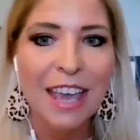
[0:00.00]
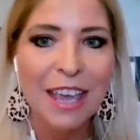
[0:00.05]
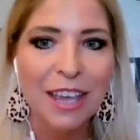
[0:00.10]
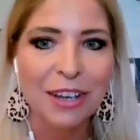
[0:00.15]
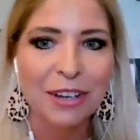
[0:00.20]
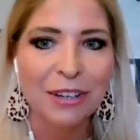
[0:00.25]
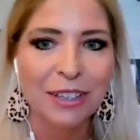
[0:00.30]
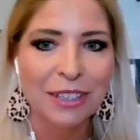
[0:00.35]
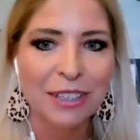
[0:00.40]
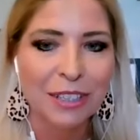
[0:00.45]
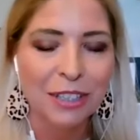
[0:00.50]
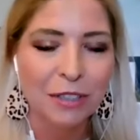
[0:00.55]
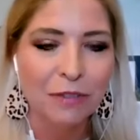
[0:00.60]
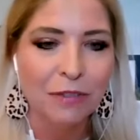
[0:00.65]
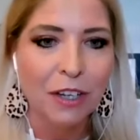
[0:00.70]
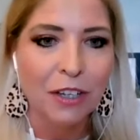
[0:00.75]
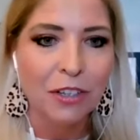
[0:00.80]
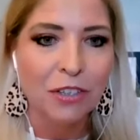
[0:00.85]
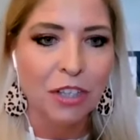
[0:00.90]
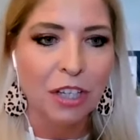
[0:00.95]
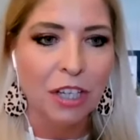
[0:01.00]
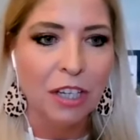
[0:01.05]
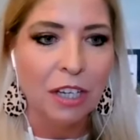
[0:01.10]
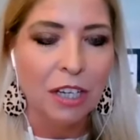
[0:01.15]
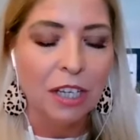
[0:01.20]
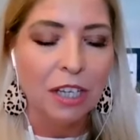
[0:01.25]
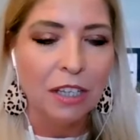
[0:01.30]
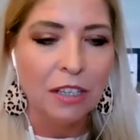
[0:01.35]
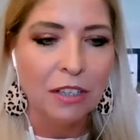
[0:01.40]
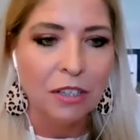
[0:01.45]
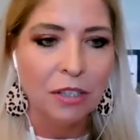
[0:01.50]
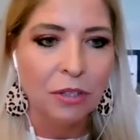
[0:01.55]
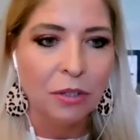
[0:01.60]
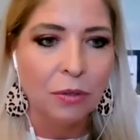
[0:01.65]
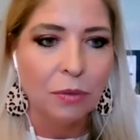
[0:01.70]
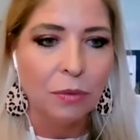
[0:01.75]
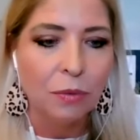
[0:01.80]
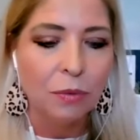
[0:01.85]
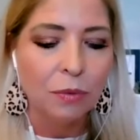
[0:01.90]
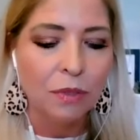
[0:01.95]
anger and dysfunction
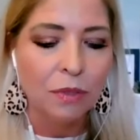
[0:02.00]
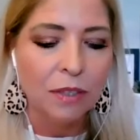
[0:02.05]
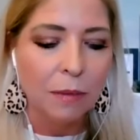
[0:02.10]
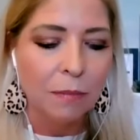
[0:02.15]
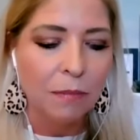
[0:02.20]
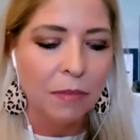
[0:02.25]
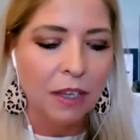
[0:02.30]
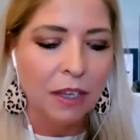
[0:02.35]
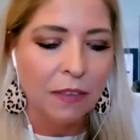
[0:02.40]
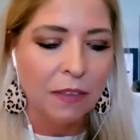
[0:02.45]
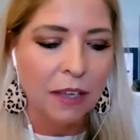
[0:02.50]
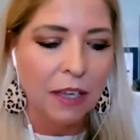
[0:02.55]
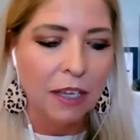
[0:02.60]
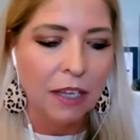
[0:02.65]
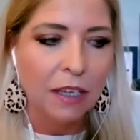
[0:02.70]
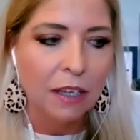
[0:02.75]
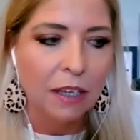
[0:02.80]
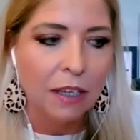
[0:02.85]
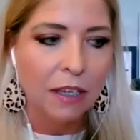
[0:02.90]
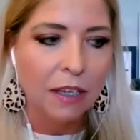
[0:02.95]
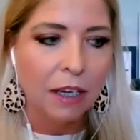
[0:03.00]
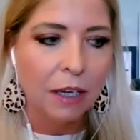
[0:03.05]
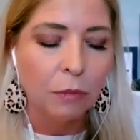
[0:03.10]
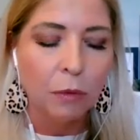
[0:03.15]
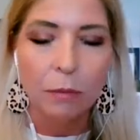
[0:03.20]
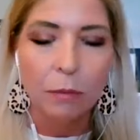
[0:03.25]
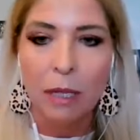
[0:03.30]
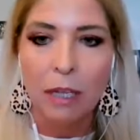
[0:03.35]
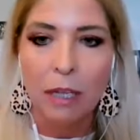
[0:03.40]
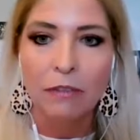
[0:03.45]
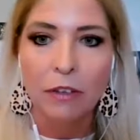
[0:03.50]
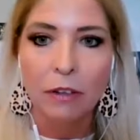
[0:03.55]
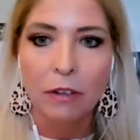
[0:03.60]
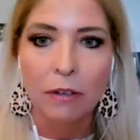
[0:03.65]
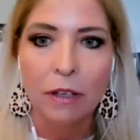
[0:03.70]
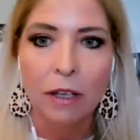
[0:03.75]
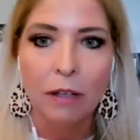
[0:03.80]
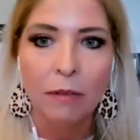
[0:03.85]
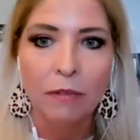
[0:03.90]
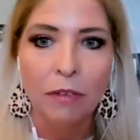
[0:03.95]
into something that God would make
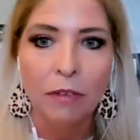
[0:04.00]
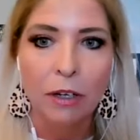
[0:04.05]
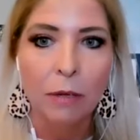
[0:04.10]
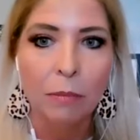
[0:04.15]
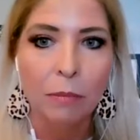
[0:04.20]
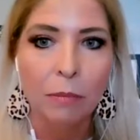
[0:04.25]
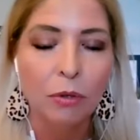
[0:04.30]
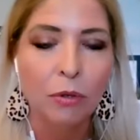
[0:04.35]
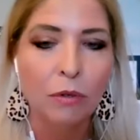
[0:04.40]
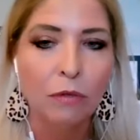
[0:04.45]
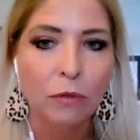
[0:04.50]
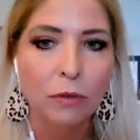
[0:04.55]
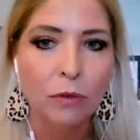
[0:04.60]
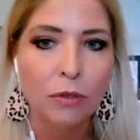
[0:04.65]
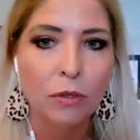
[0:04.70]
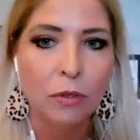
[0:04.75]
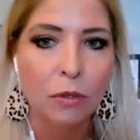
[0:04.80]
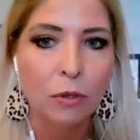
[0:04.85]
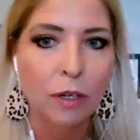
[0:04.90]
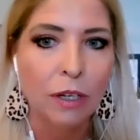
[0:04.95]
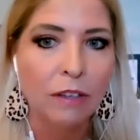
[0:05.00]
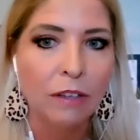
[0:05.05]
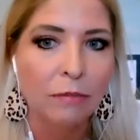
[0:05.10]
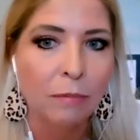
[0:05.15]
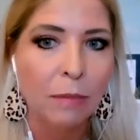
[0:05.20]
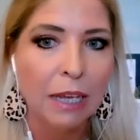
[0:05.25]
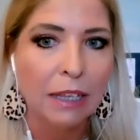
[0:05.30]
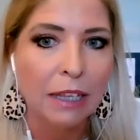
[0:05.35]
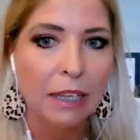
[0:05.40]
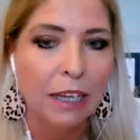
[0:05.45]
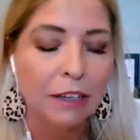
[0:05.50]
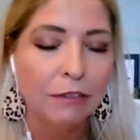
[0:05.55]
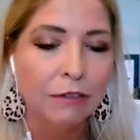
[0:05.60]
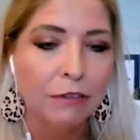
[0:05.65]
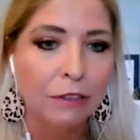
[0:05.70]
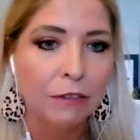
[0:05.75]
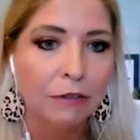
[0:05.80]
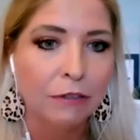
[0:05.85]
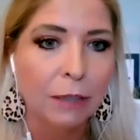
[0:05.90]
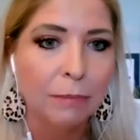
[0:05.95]
a very beautiful story of my
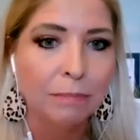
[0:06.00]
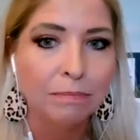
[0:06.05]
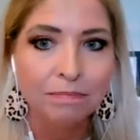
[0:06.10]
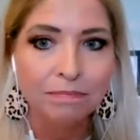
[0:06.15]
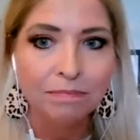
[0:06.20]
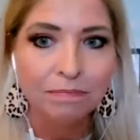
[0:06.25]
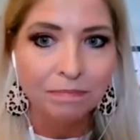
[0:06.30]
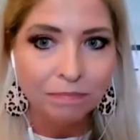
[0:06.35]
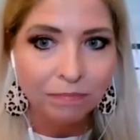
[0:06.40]
life from.